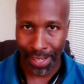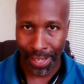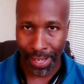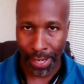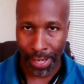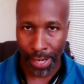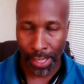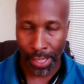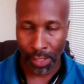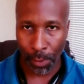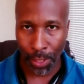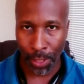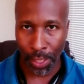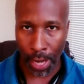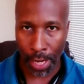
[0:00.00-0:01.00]
It's a very
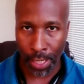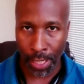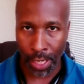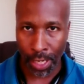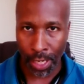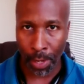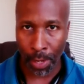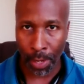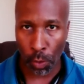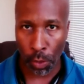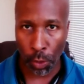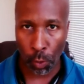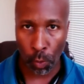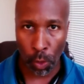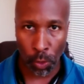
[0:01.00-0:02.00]
good idea to make sure
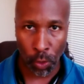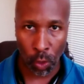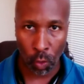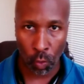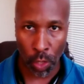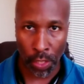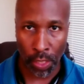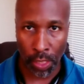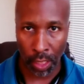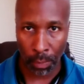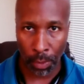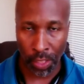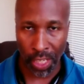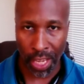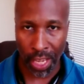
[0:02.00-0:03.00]
that you also read the
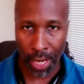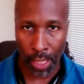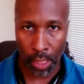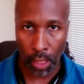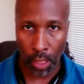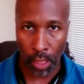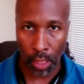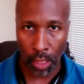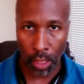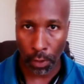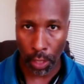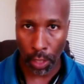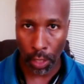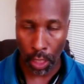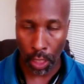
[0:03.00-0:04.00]
syllabus in its
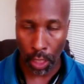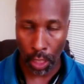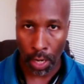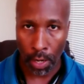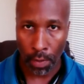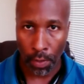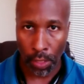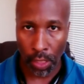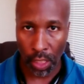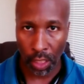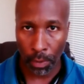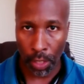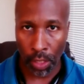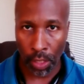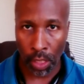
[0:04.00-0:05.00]
entirety. The
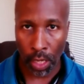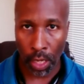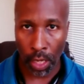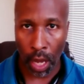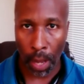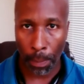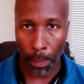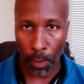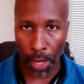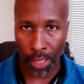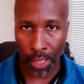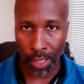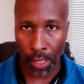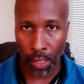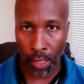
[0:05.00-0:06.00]
syllabus
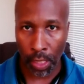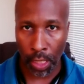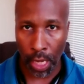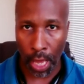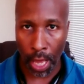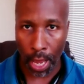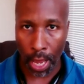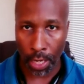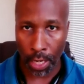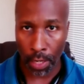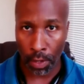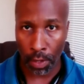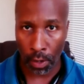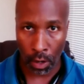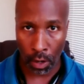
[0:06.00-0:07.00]
operates as a guide.
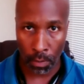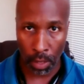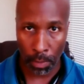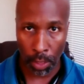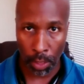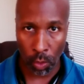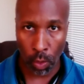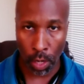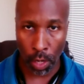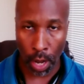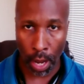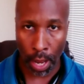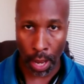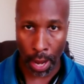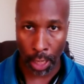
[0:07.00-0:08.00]
There are moments when
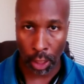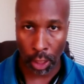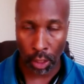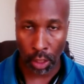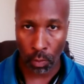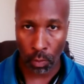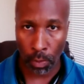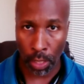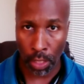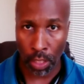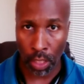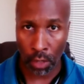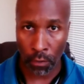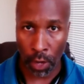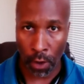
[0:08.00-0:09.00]
I actually may
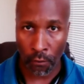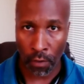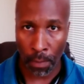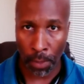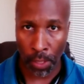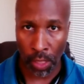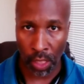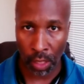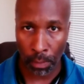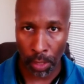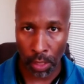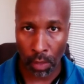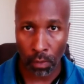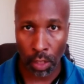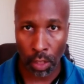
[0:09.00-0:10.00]
deviate from the
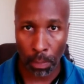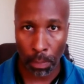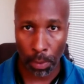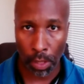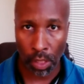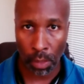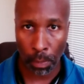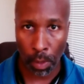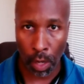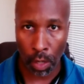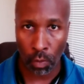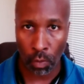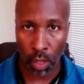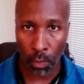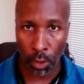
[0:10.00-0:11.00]
syllabus. It really depends
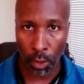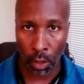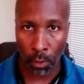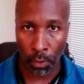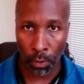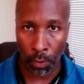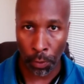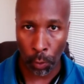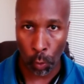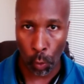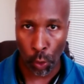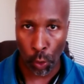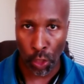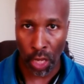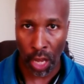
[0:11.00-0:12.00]
upon where we are within the
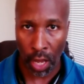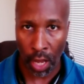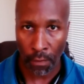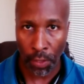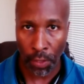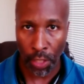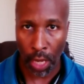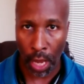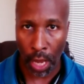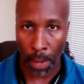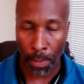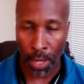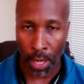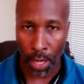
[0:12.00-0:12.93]
course of the time,